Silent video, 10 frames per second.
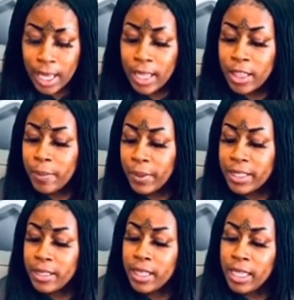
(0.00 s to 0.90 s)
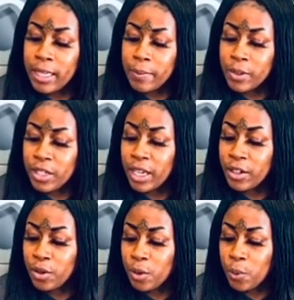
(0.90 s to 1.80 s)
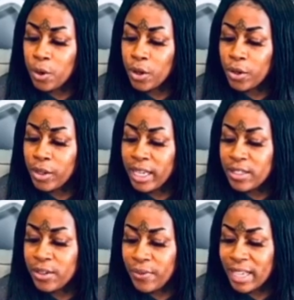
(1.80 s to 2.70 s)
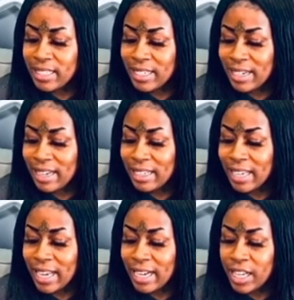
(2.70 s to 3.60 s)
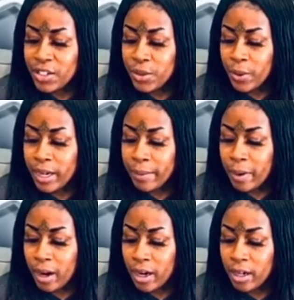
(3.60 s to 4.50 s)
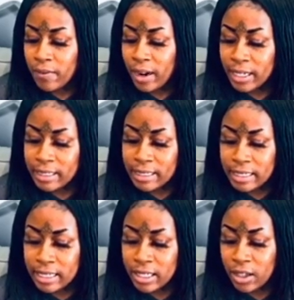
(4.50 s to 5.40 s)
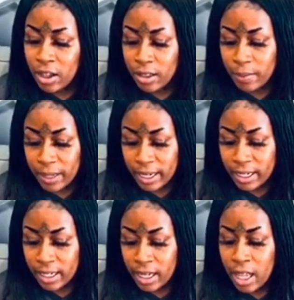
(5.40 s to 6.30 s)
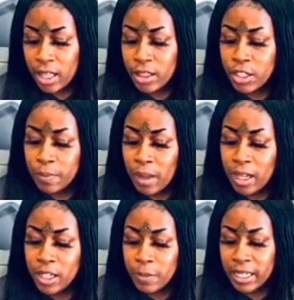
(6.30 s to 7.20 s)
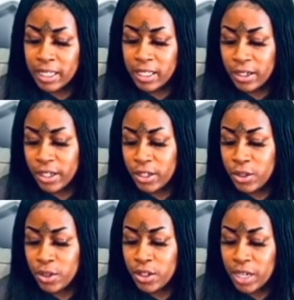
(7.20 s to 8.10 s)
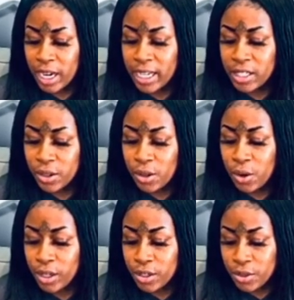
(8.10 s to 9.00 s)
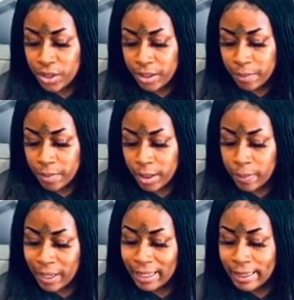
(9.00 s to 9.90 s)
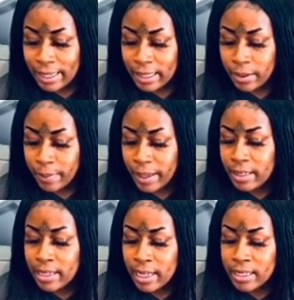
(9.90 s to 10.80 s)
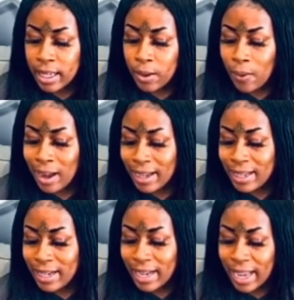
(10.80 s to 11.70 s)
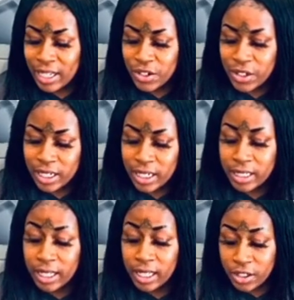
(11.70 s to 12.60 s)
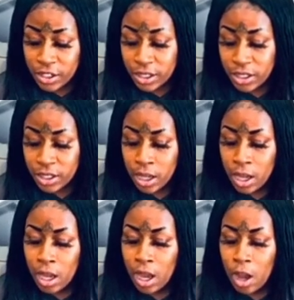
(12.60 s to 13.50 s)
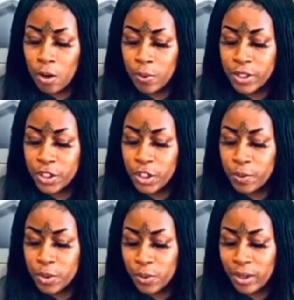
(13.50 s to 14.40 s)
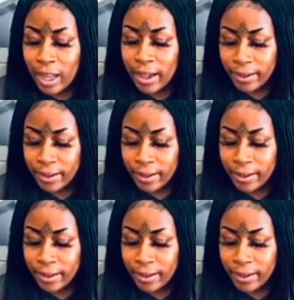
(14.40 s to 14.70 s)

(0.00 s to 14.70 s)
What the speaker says: The botanical world is a fascinating and integrating part of our existence on the planet. The smallest bacteria to the giant sequoia tree, the plant kingdom maintains a quiet and ancient intelligence on which humans rely.